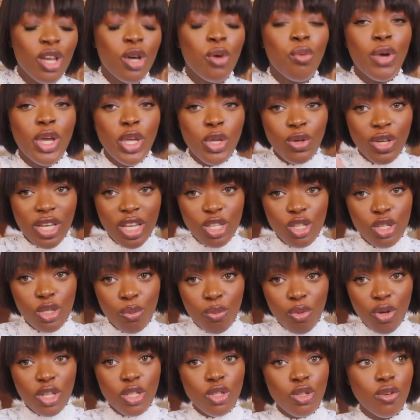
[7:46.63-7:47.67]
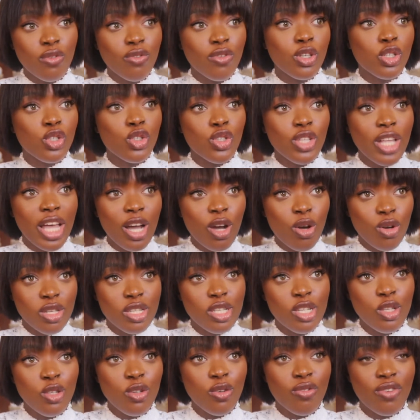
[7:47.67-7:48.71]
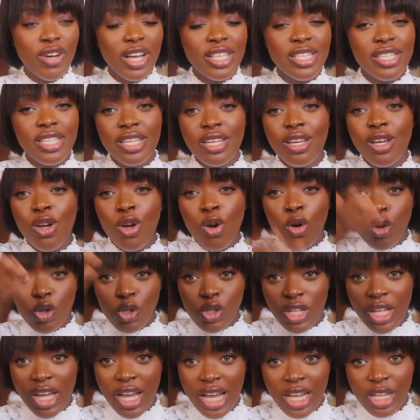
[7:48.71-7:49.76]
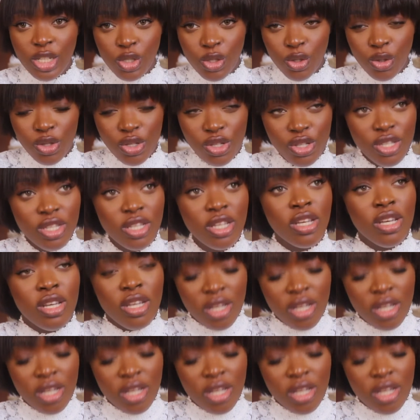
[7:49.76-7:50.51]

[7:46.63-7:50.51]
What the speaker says: where you get to the point of, should I continue fighting or should I adjust?